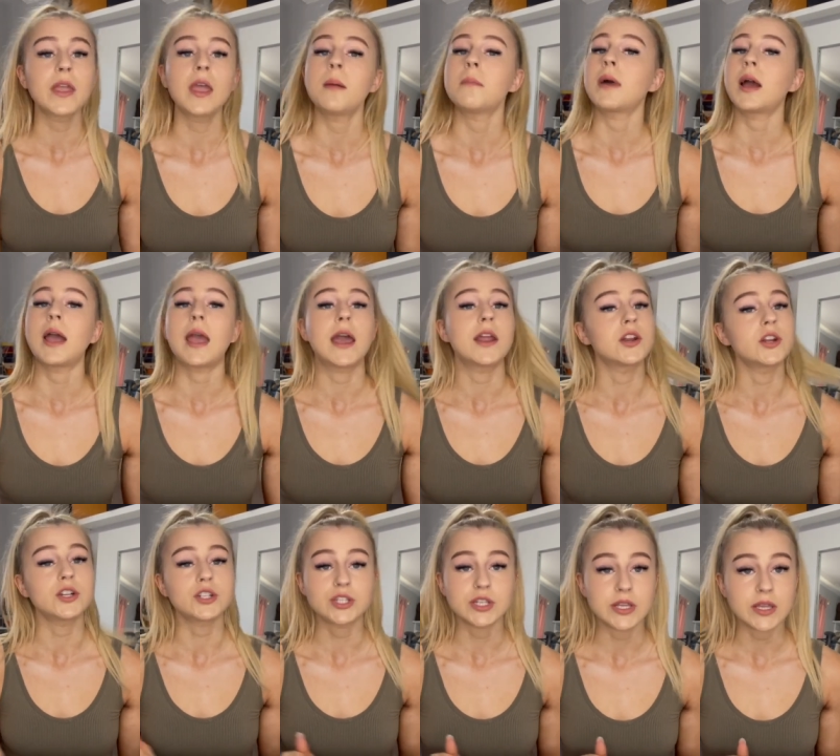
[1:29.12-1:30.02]
My
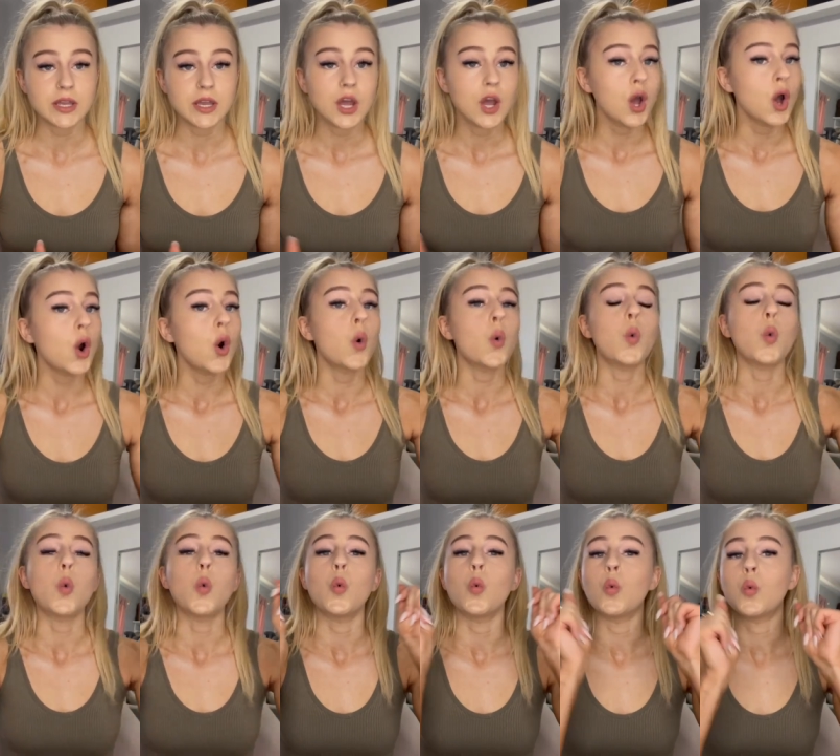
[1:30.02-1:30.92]
energy
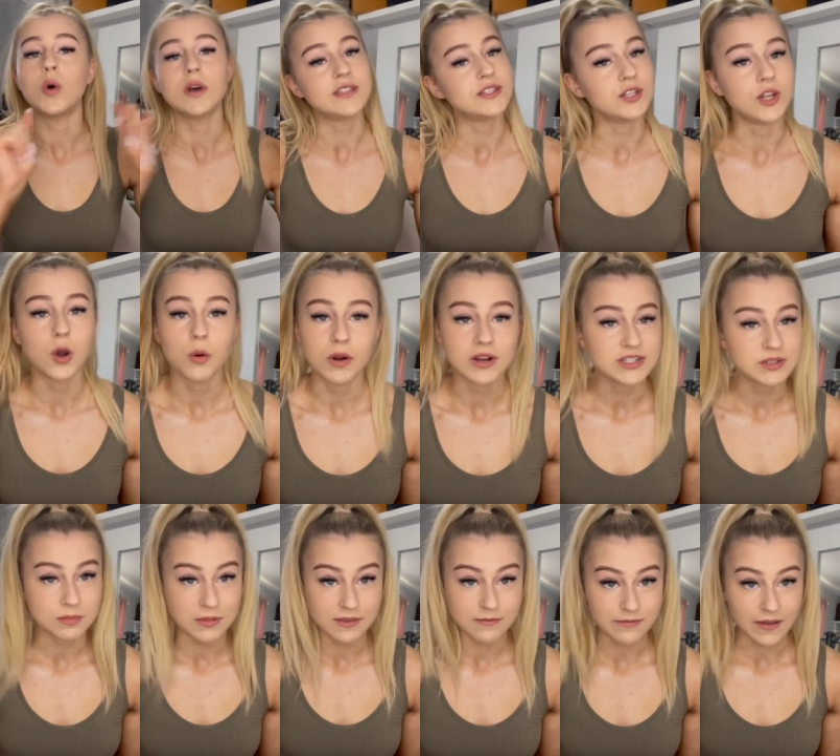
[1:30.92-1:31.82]
was nowhere to
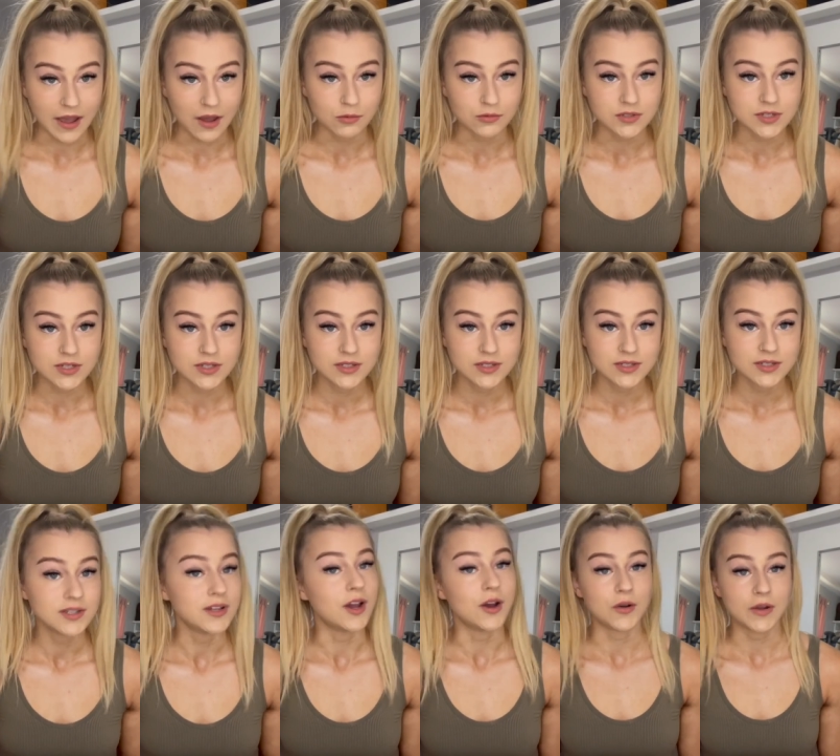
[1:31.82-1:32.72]
be found,
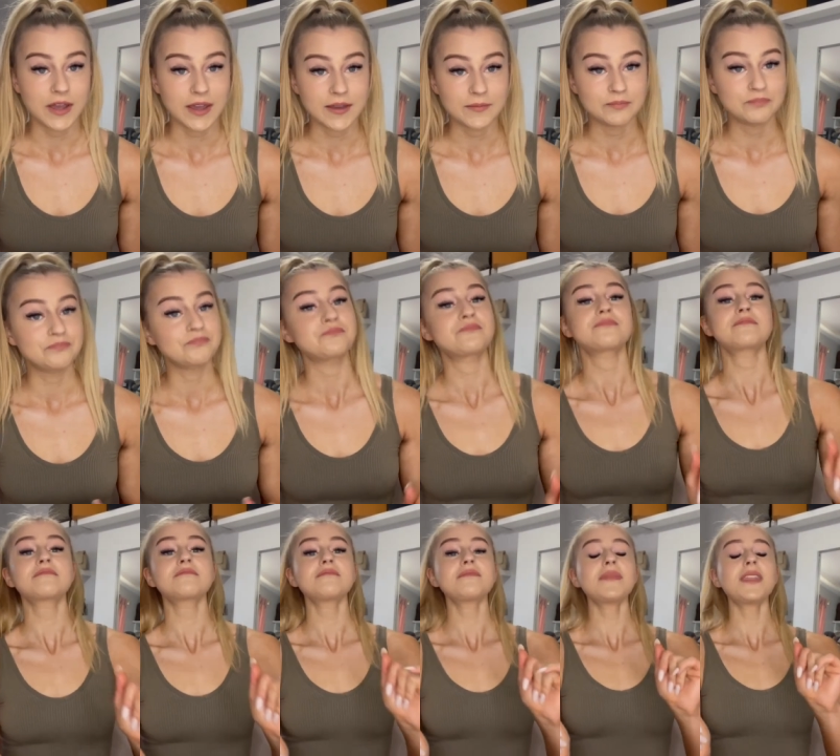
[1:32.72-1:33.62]
okay?
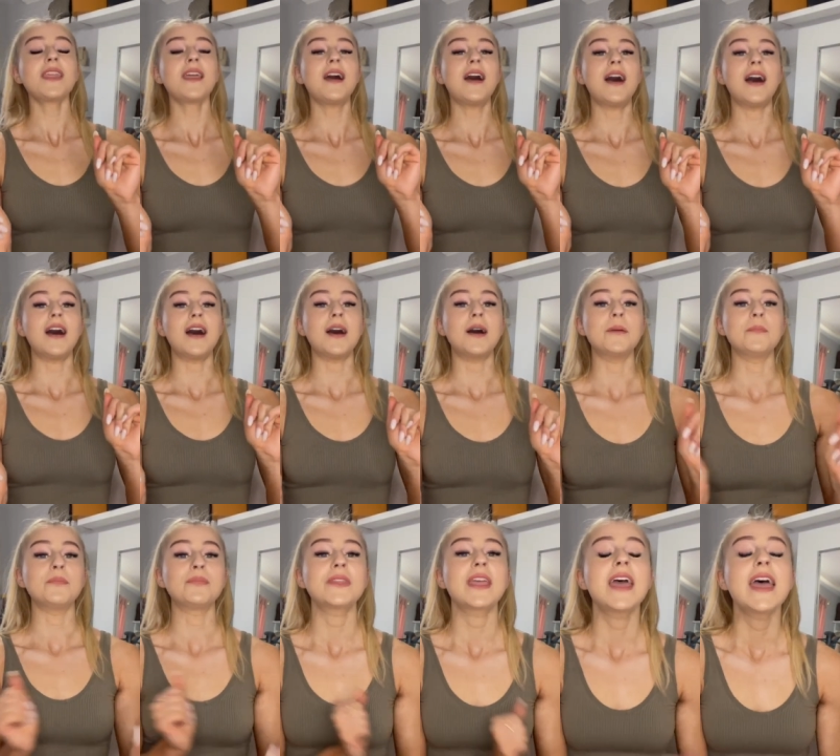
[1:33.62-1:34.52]

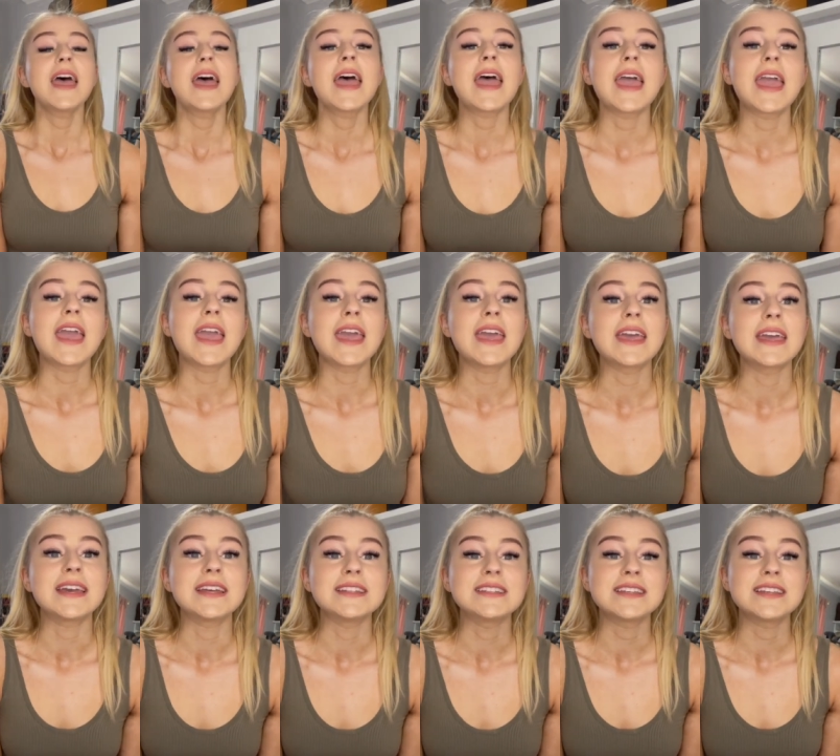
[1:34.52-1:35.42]

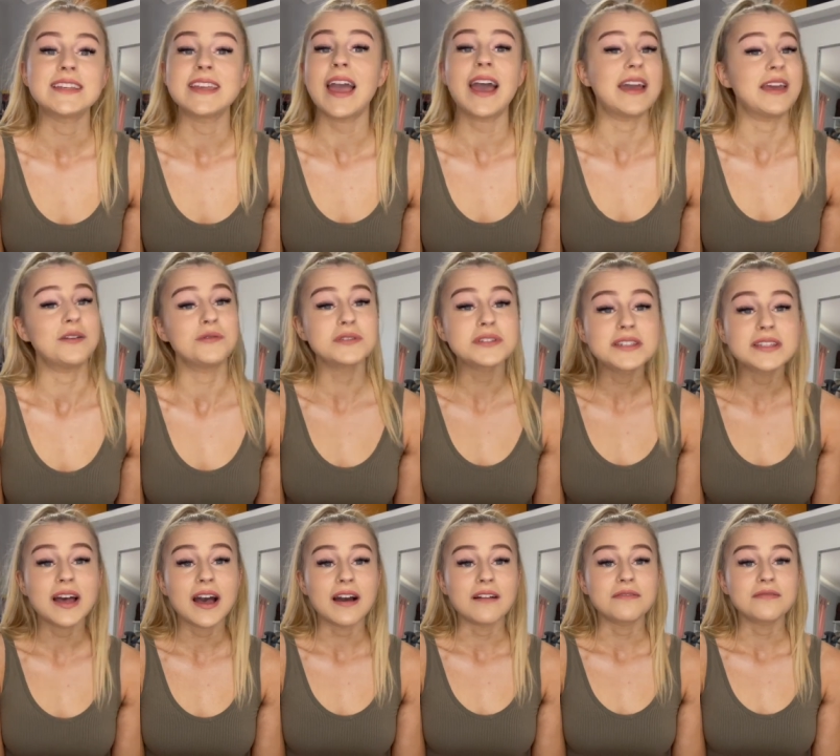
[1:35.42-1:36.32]
And yeah, it was
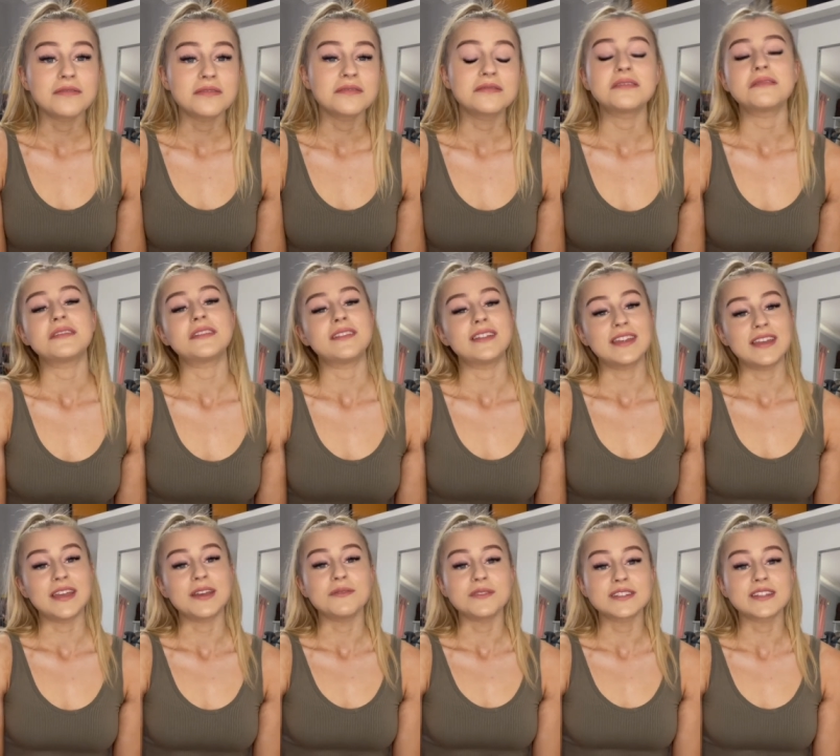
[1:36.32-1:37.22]
tough.
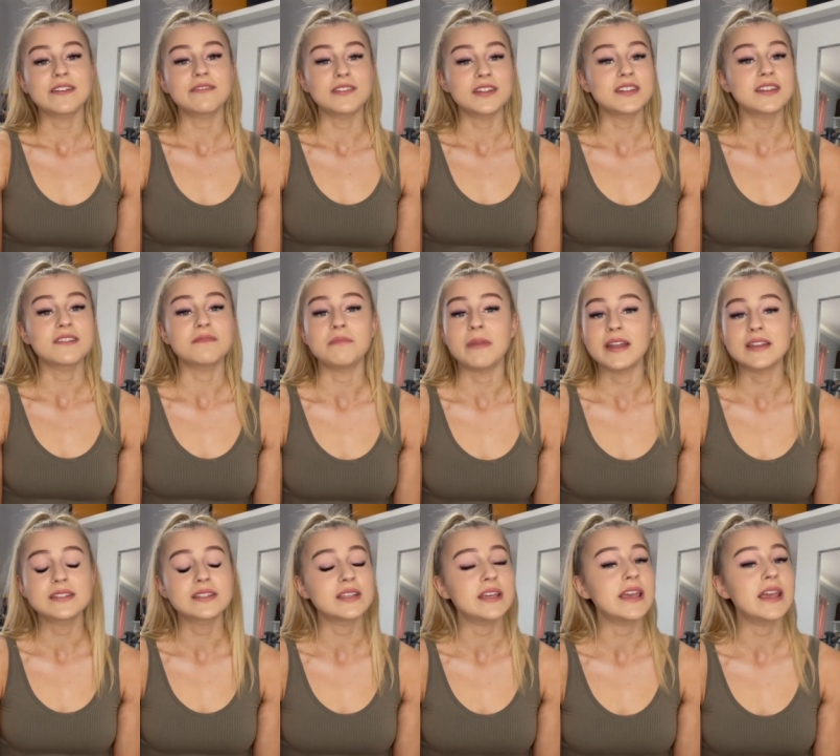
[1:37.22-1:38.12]
It was definitely tough
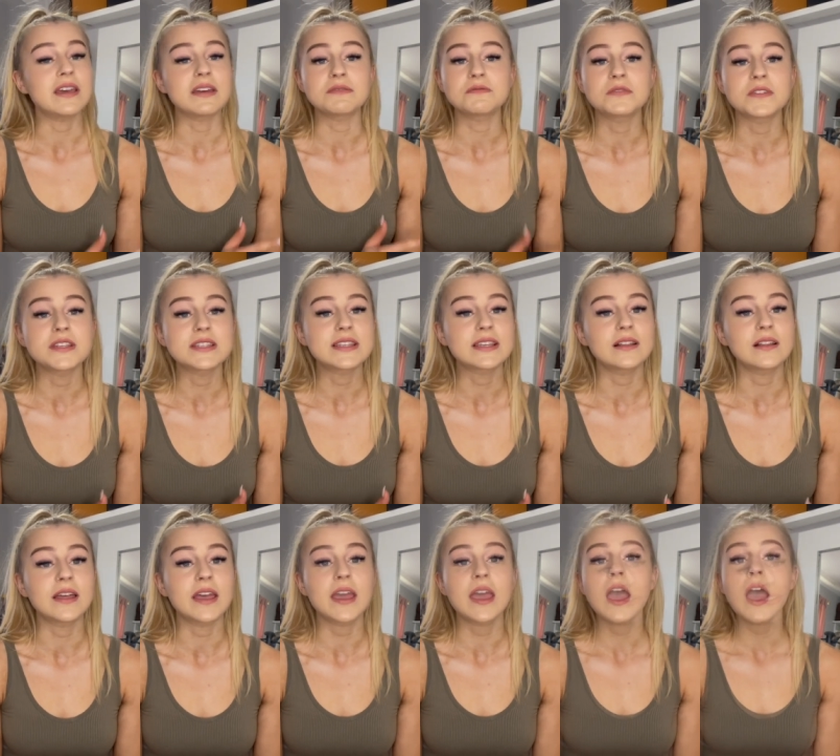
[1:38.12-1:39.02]
mentally and
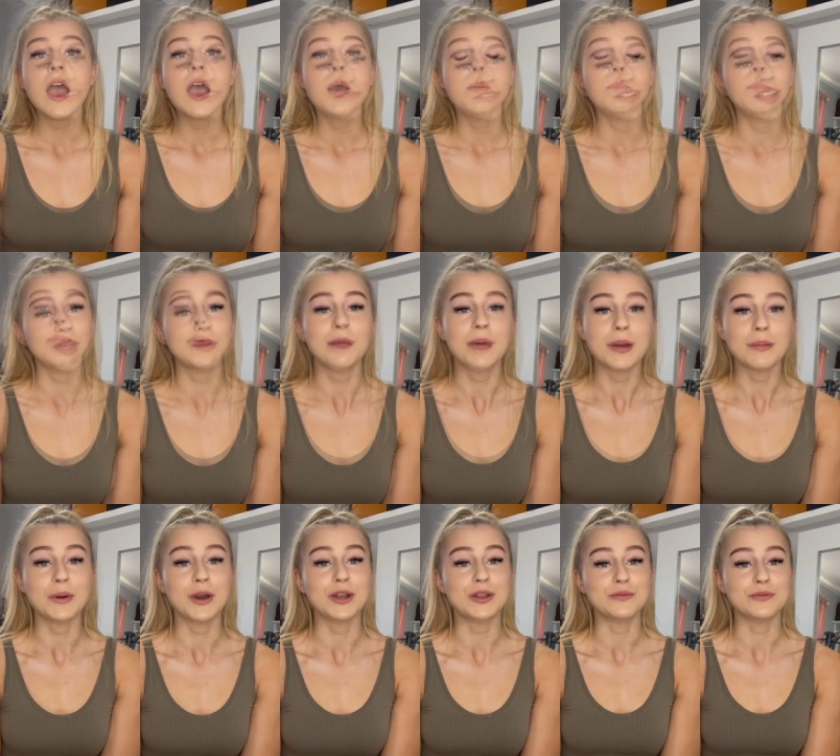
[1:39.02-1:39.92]
physically. I feel like my
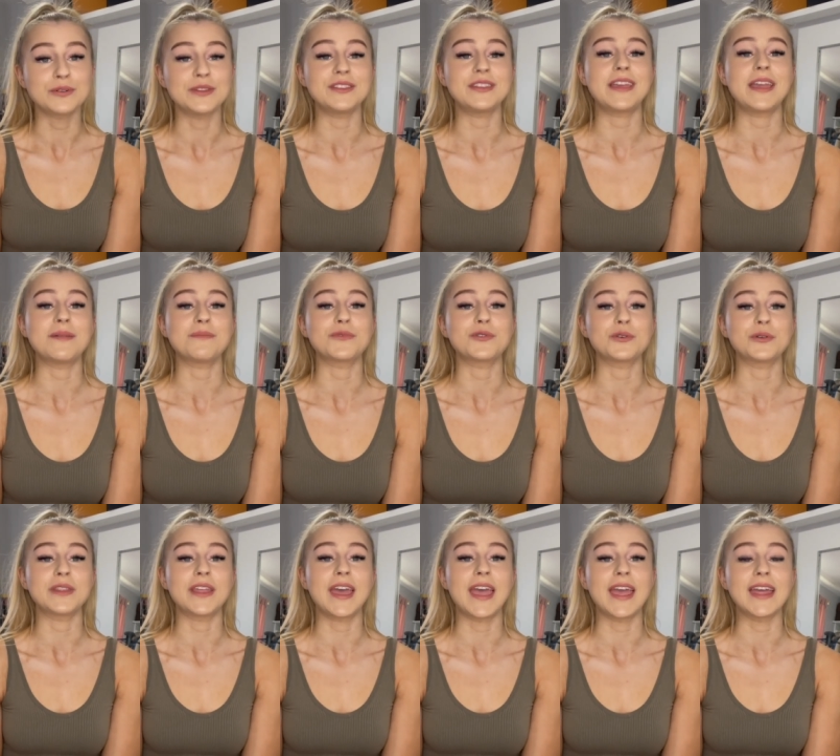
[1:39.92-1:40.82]
body really came through
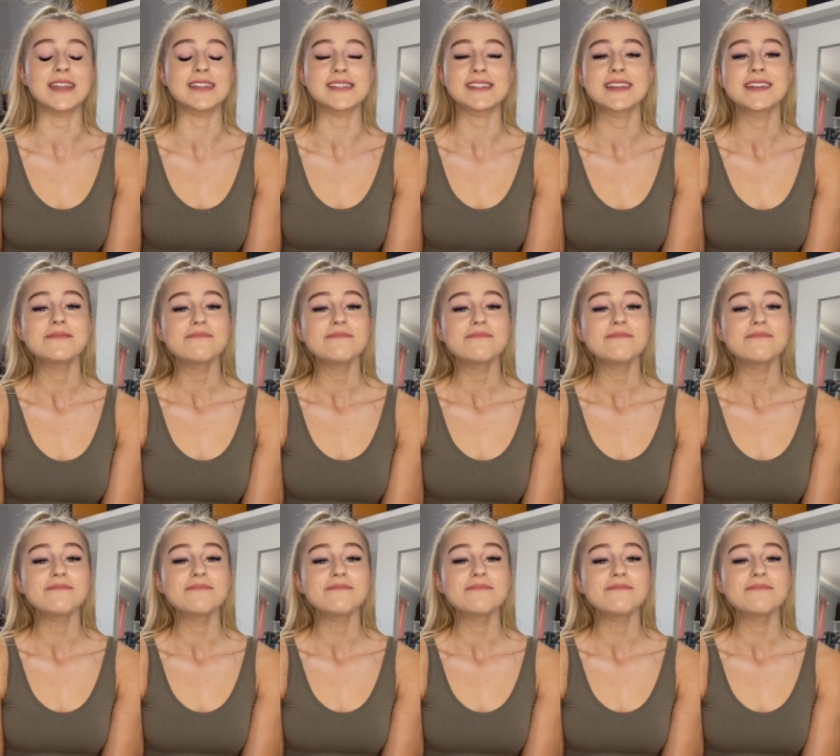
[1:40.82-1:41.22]
in the end.